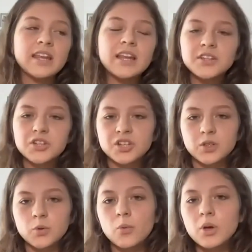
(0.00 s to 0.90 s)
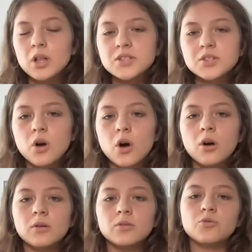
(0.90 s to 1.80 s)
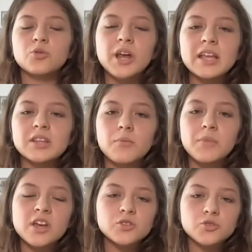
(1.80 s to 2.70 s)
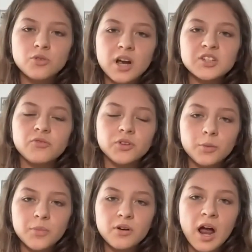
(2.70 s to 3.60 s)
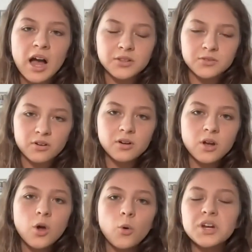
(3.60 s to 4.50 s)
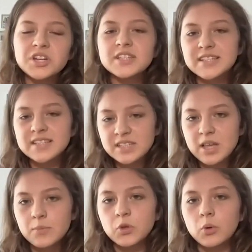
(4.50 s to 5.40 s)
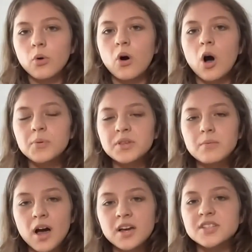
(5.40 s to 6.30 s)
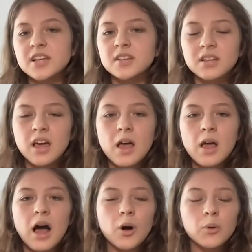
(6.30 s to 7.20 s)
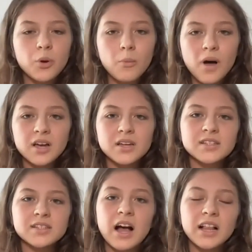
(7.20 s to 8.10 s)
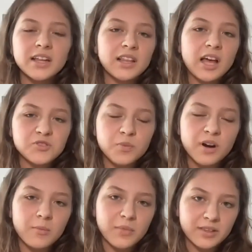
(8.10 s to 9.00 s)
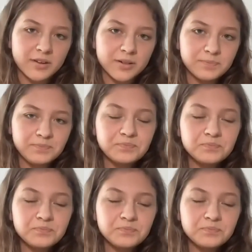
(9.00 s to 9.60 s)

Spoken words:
In addition, we also create miniaturized photobioreactor which is system to optimize and automize algae life parameter.